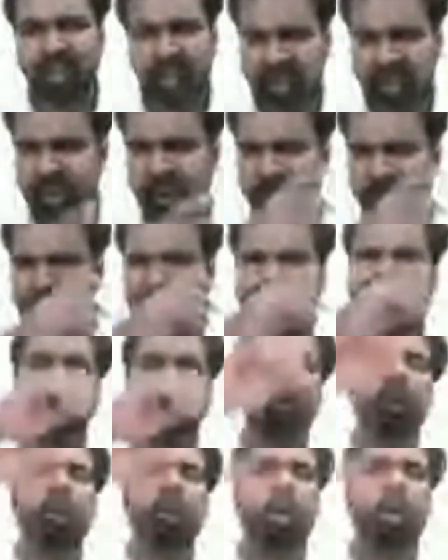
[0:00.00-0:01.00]
So we'll
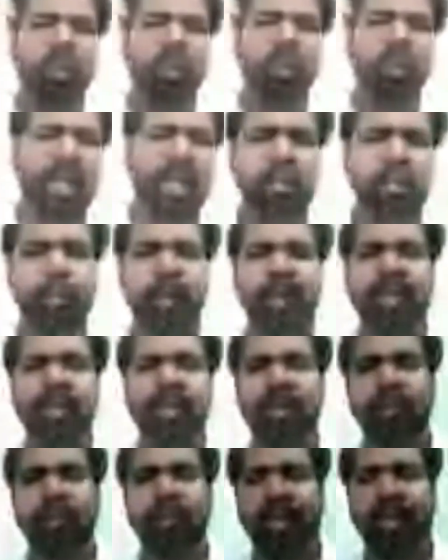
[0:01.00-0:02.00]
explore all that this week
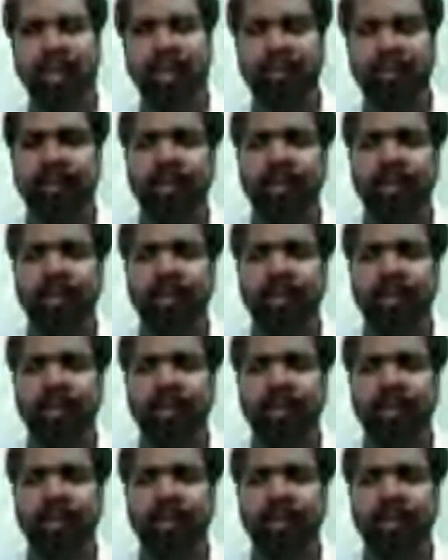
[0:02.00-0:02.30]
sometime.